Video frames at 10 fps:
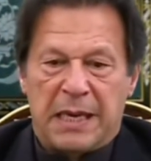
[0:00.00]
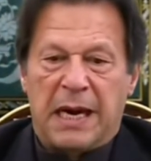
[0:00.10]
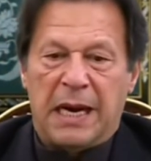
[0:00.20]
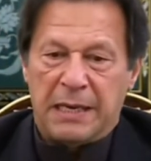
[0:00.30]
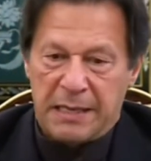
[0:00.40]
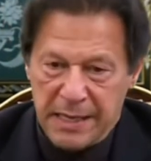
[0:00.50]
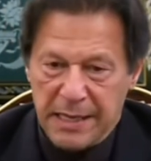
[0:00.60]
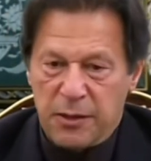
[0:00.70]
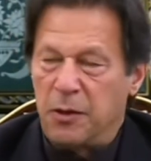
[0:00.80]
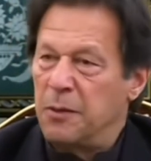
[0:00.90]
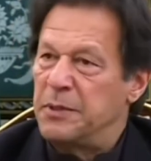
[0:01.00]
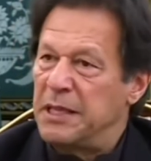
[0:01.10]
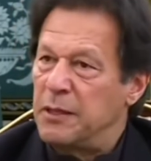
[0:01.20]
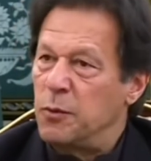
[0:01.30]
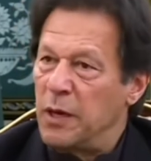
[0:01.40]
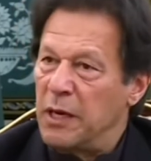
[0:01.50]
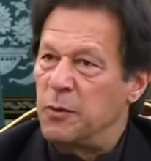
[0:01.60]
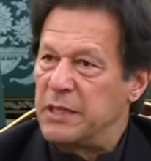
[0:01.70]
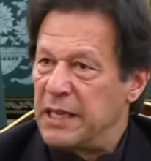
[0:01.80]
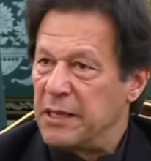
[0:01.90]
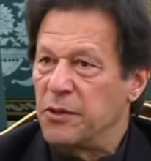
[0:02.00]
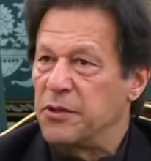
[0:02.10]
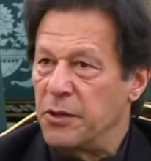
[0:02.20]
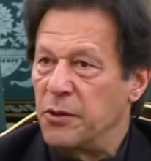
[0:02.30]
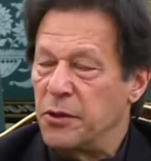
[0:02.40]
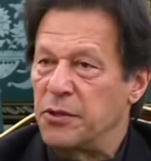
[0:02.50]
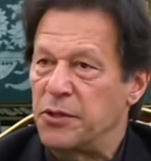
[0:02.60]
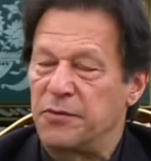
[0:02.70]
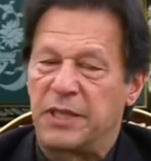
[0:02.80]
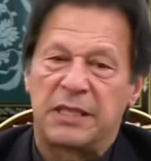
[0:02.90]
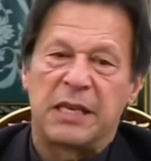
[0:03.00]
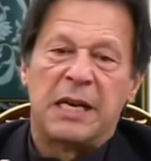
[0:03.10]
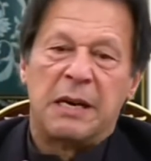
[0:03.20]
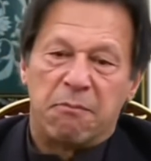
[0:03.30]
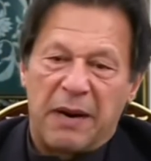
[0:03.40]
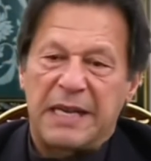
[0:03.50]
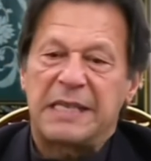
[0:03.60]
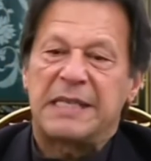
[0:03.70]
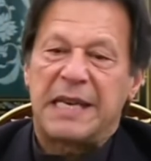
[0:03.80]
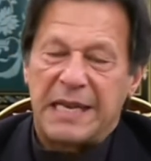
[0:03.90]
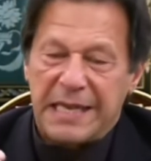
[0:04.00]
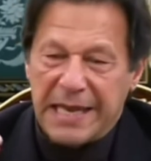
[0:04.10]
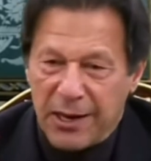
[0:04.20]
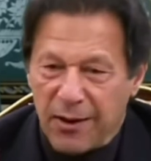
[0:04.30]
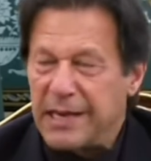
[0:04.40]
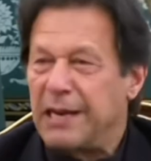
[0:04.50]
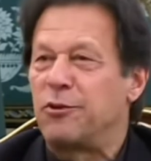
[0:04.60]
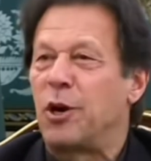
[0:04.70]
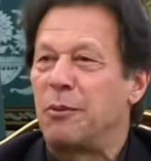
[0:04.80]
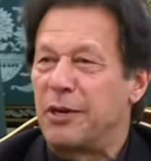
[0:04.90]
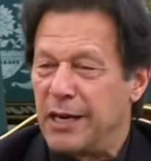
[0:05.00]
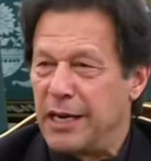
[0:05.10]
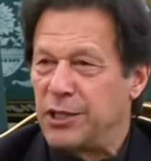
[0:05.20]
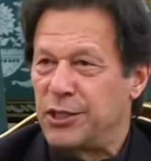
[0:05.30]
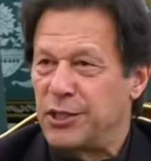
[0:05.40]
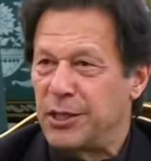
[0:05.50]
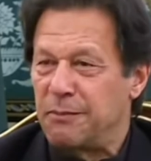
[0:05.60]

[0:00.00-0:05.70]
I really hope that the world would take notice of this. Pakistan cannot have normal relationship.